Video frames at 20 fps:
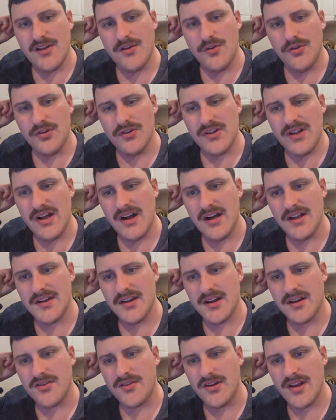code of
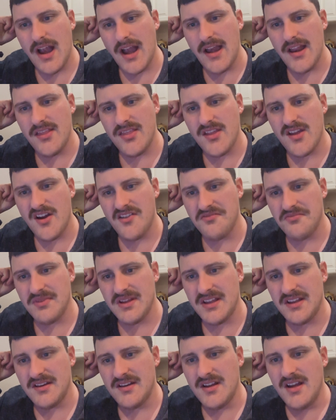conduct on any of the
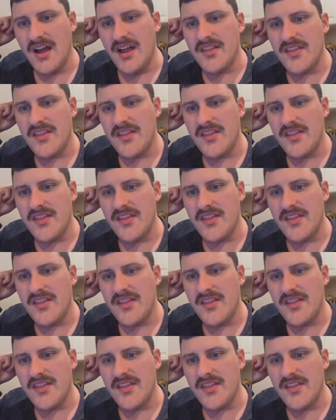government.